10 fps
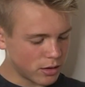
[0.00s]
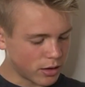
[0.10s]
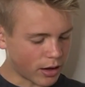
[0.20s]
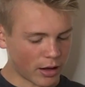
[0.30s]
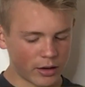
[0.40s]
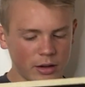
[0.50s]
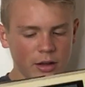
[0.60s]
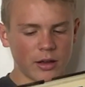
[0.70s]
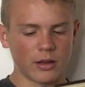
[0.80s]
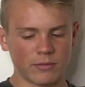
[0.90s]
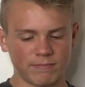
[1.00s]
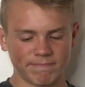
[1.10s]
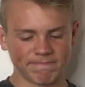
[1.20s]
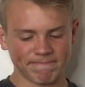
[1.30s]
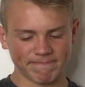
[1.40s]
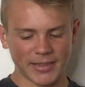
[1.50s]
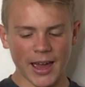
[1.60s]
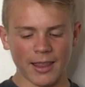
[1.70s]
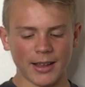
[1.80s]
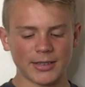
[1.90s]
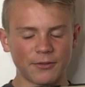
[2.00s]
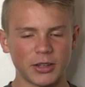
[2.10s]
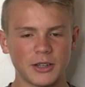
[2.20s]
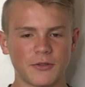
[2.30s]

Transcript: And yeah, that's it for this